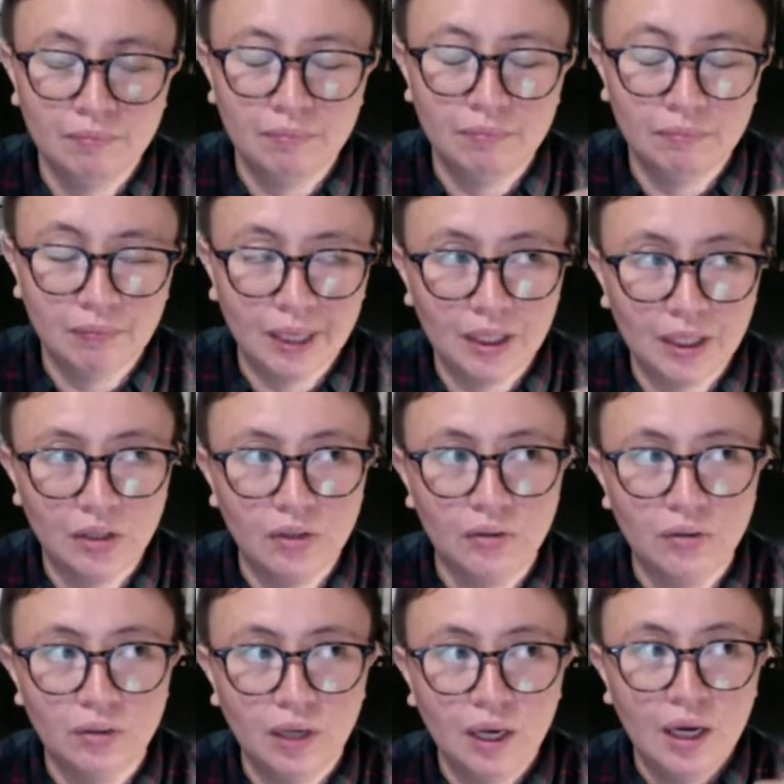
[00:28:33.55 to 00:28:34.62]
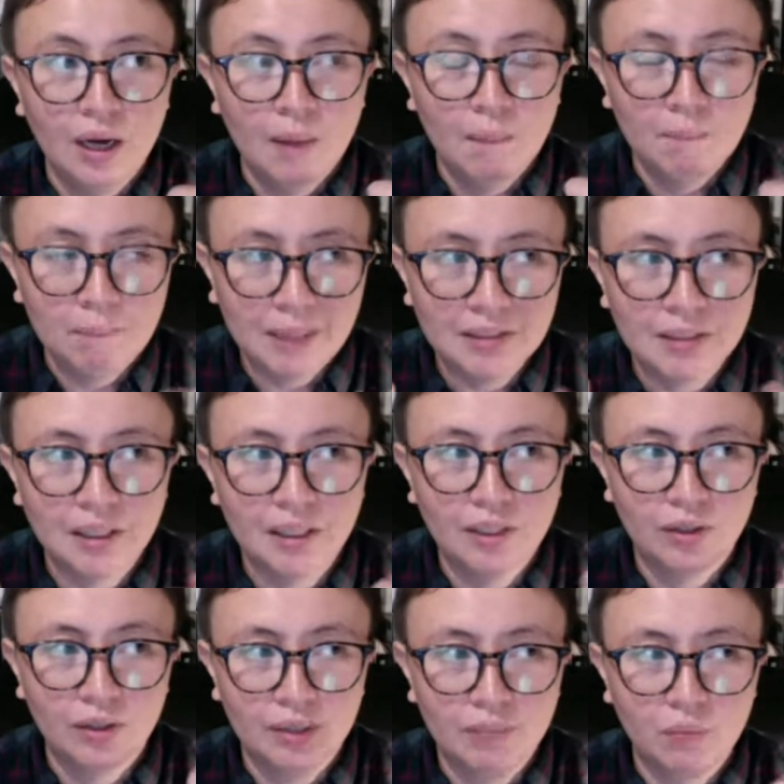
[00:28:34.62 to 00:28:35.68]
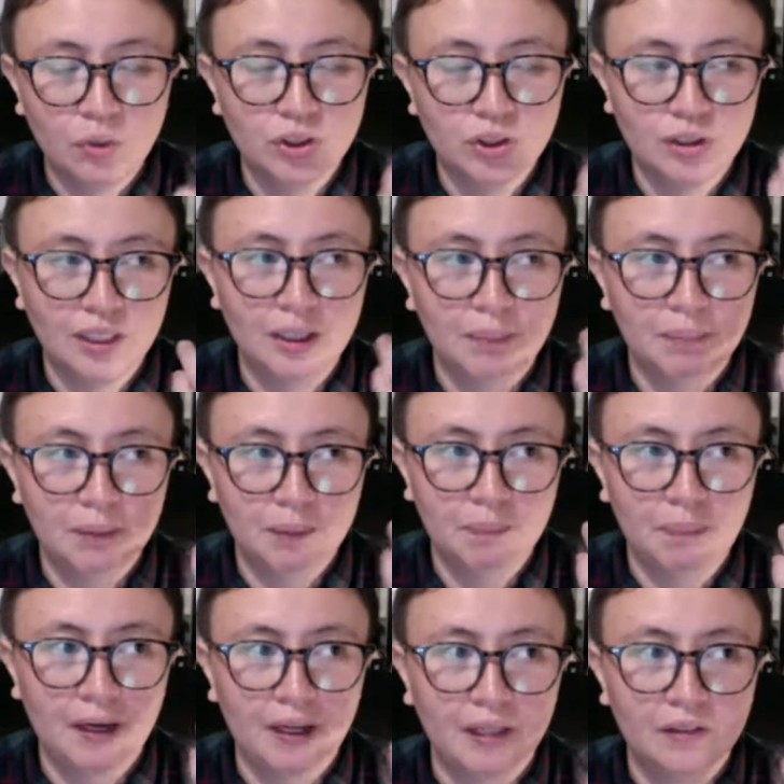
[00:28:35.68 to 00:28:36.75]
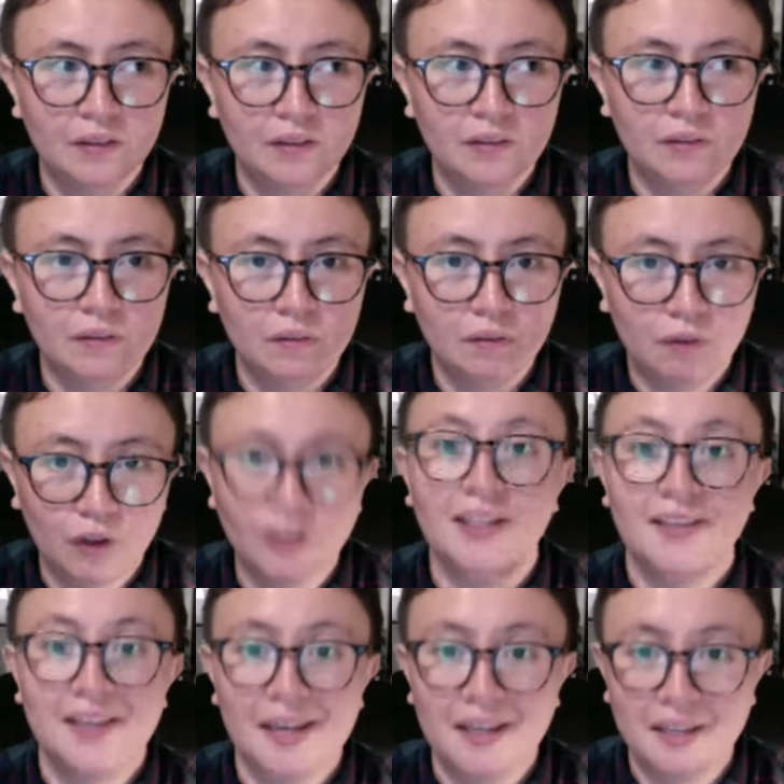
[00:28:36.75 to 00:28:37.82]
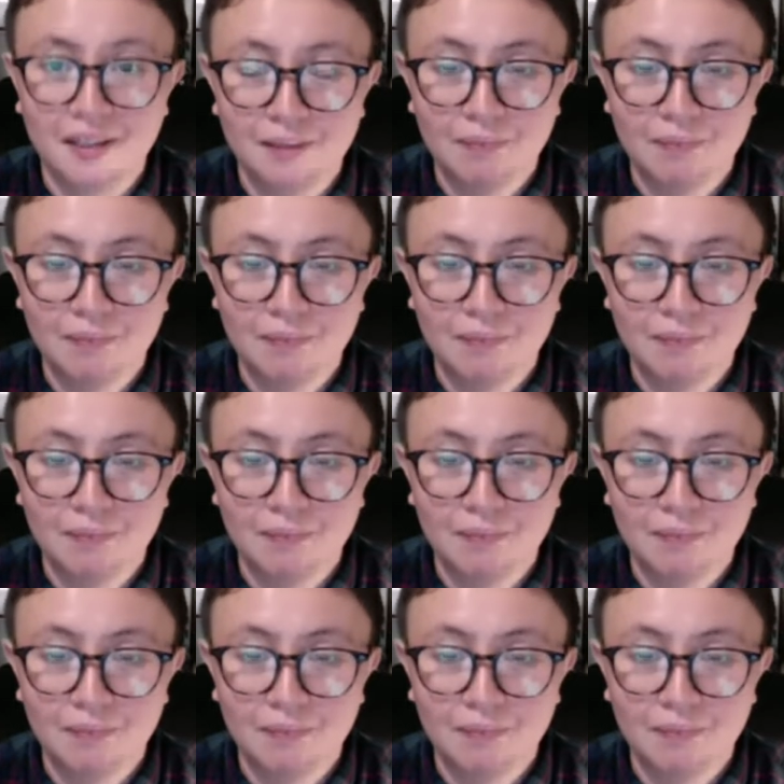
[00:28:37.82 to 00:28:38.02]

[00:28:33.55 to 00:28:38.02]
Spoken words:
make you mentally or emotionally prepared for the day.